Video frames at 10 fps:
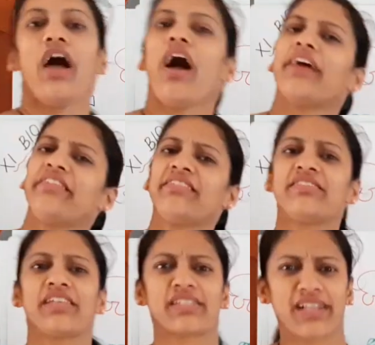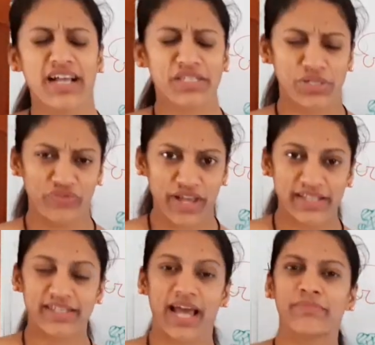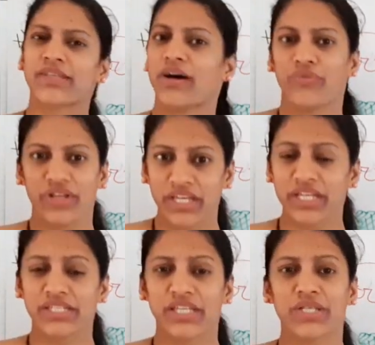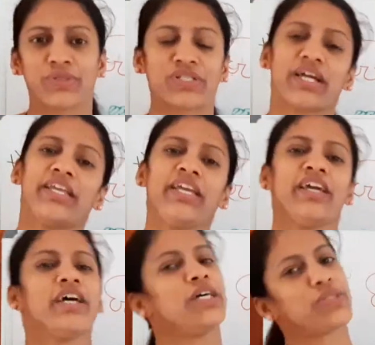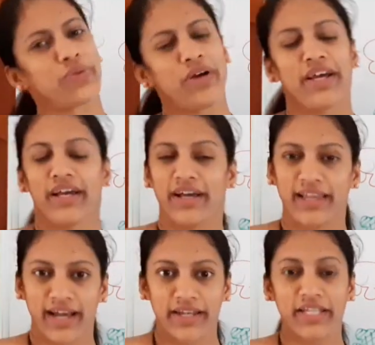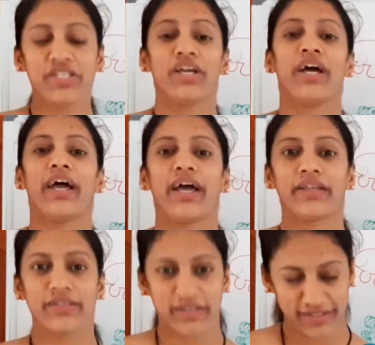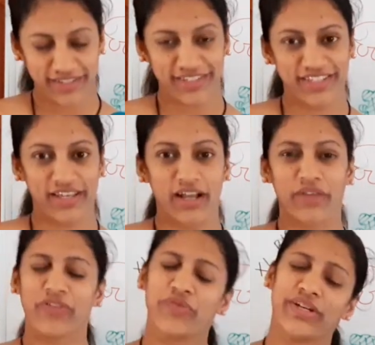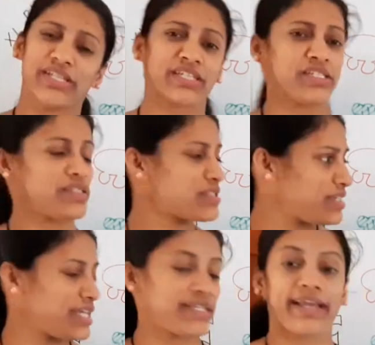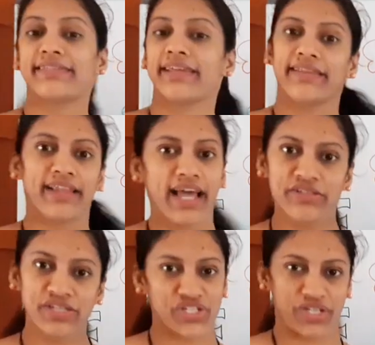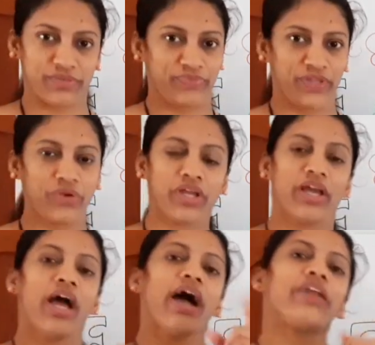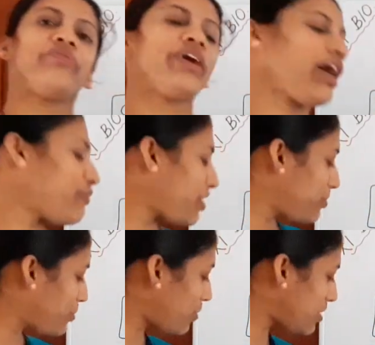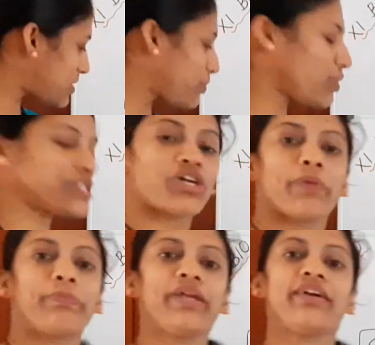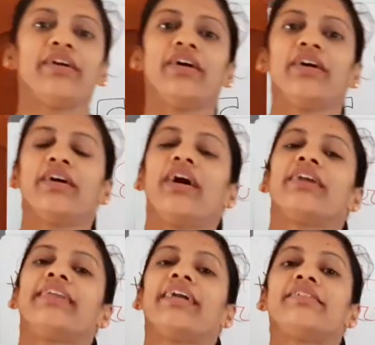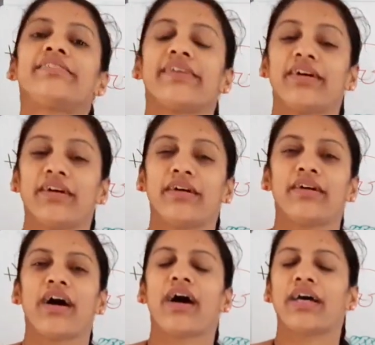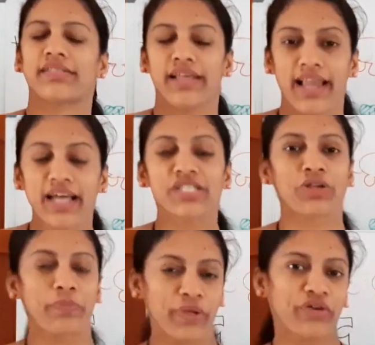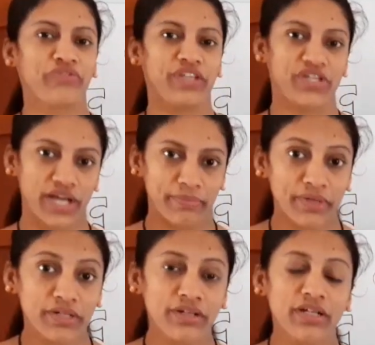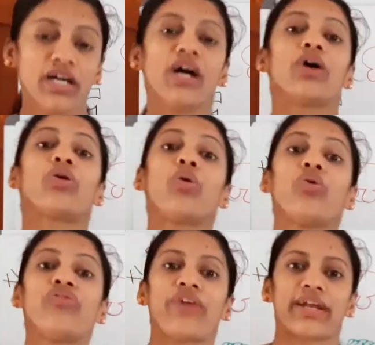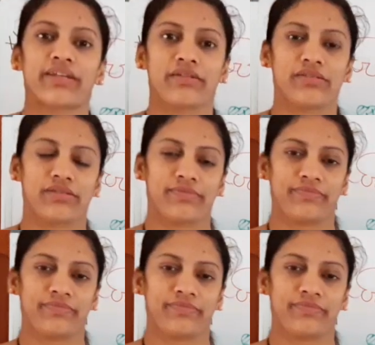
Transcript: I think the 6 classes of enzymes are very easy to study. So learn it, and we will discuss its details in the live session. Okay, and we have one more small topic that is as the last topic of the chapter, cofactors.